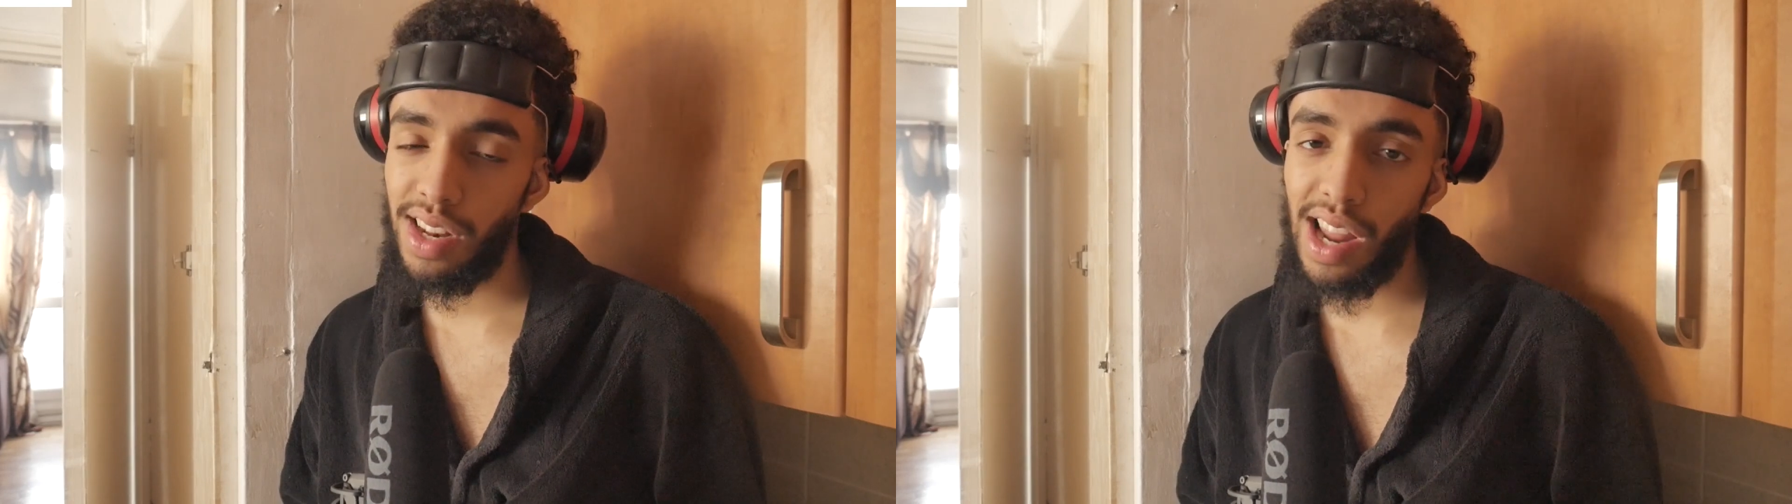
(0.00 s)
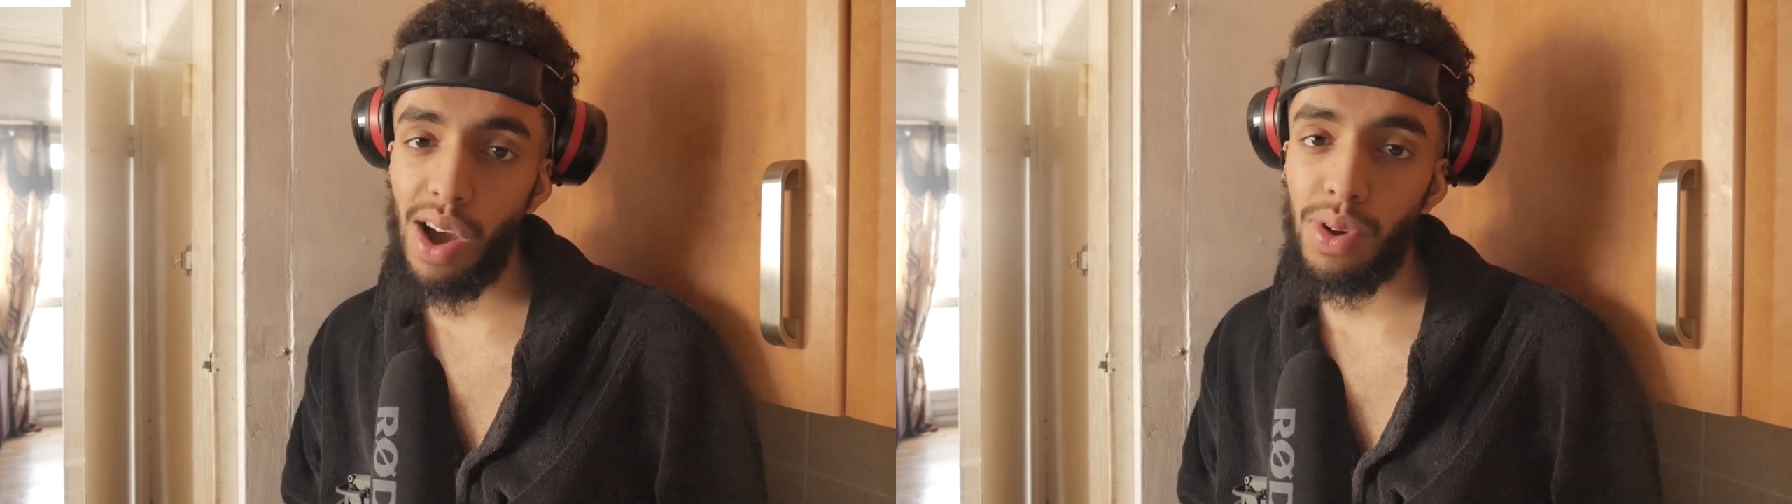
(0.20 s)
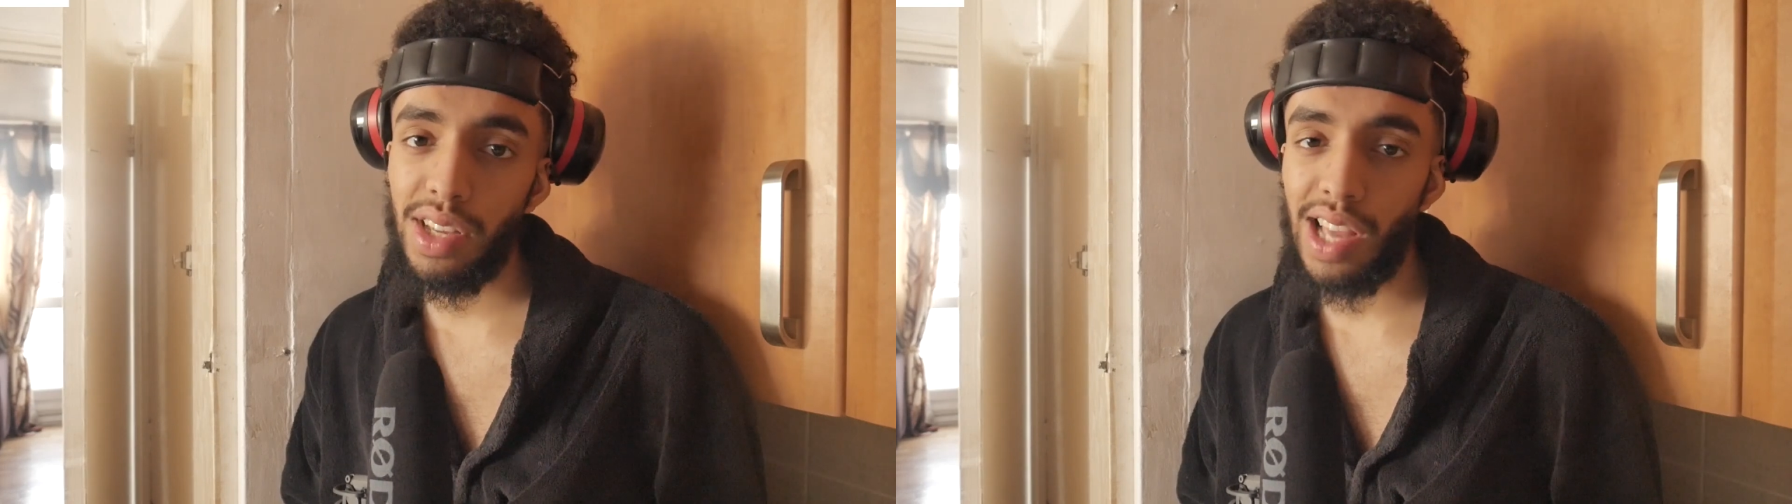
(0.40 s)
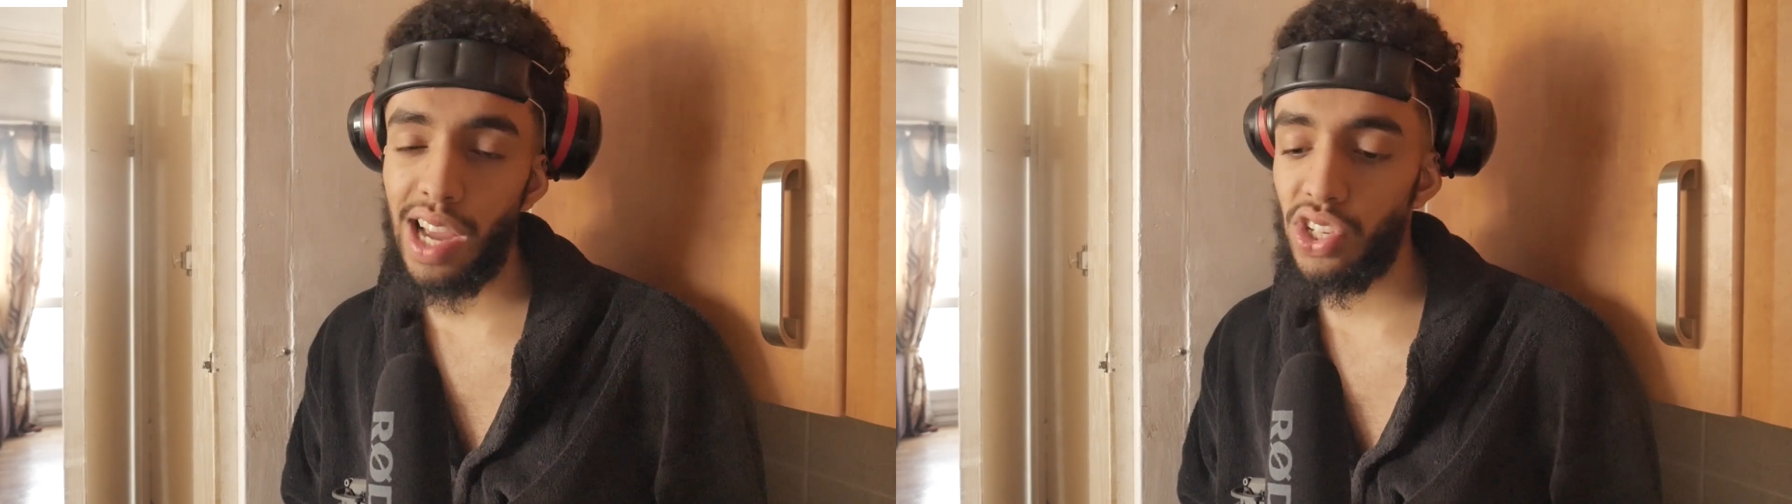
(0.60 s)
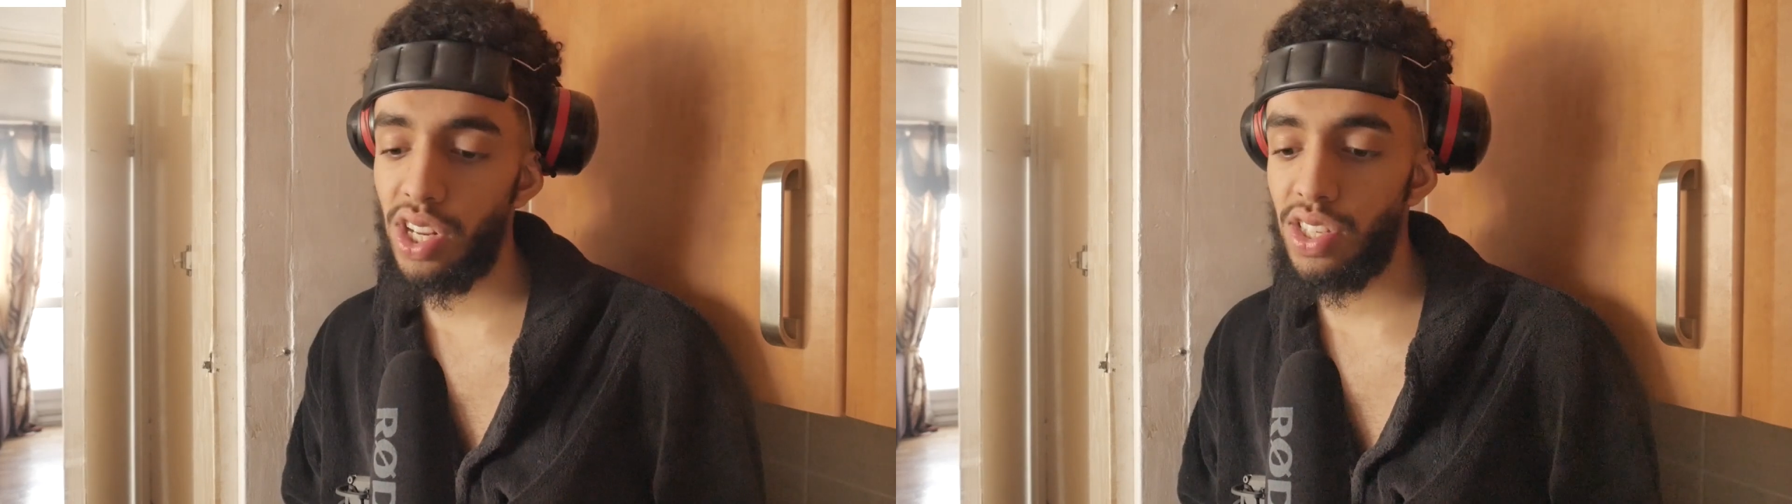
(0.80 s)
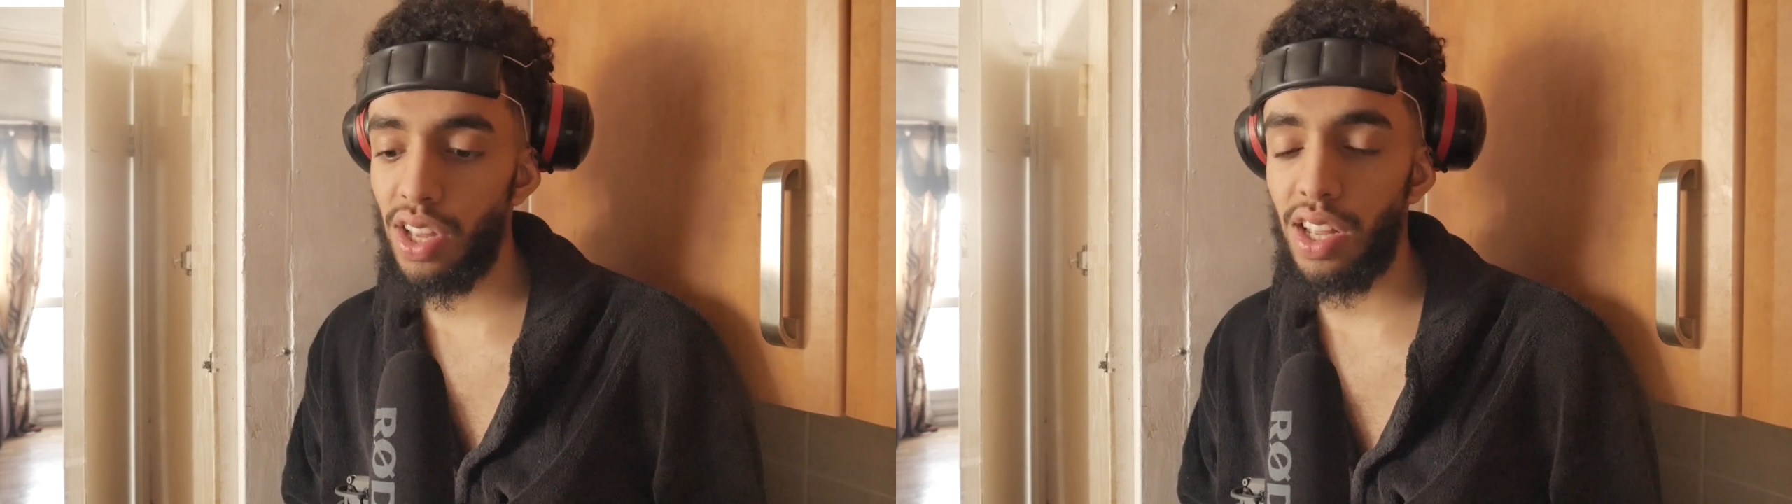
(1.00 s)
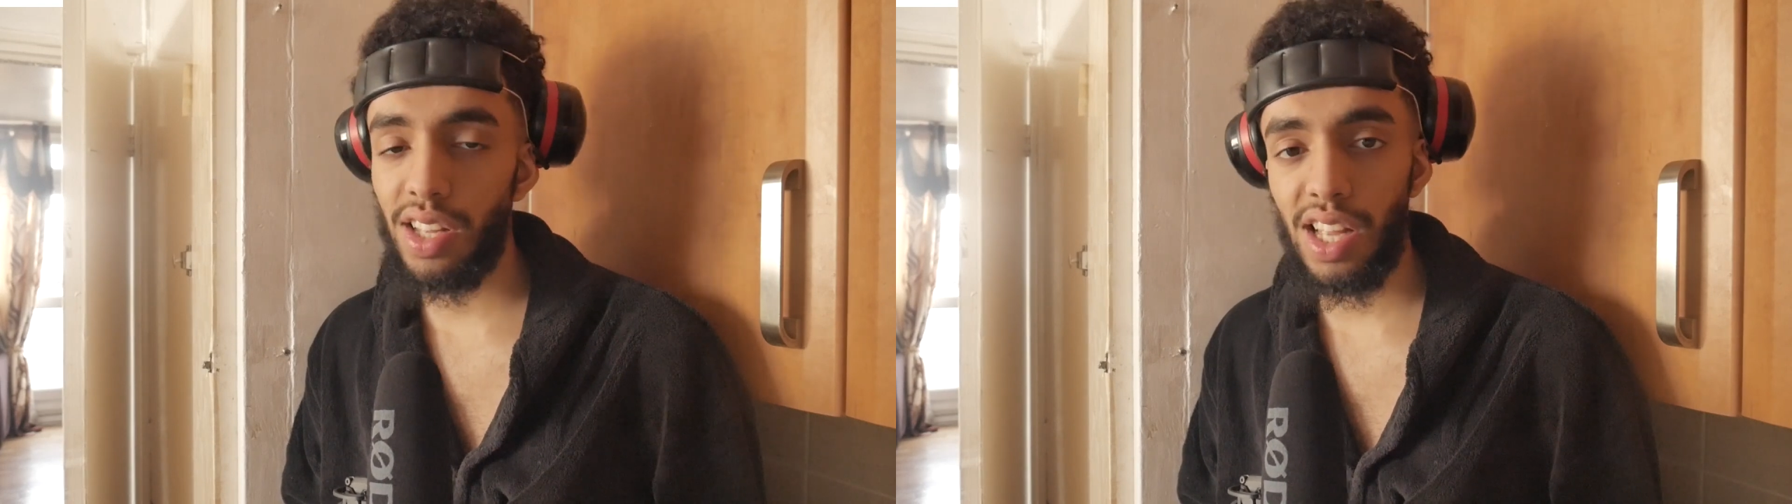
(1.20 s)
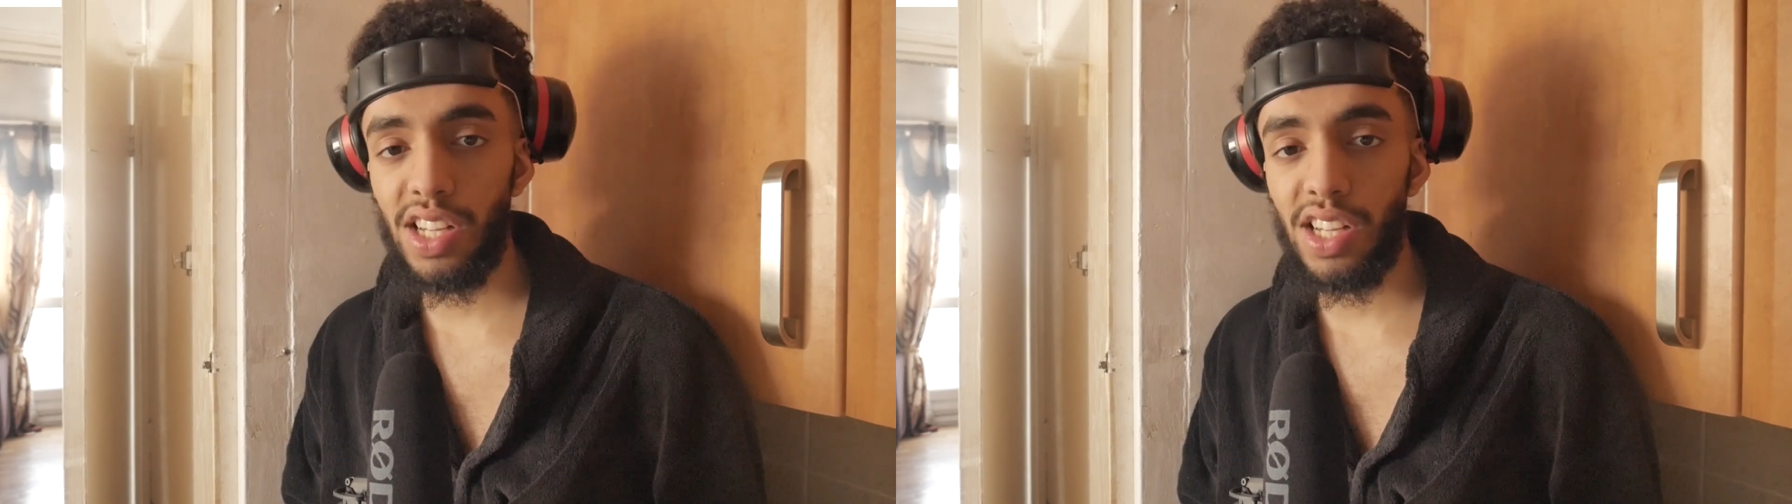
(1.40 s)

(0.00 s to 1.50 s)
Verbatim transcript: and now he's actually studying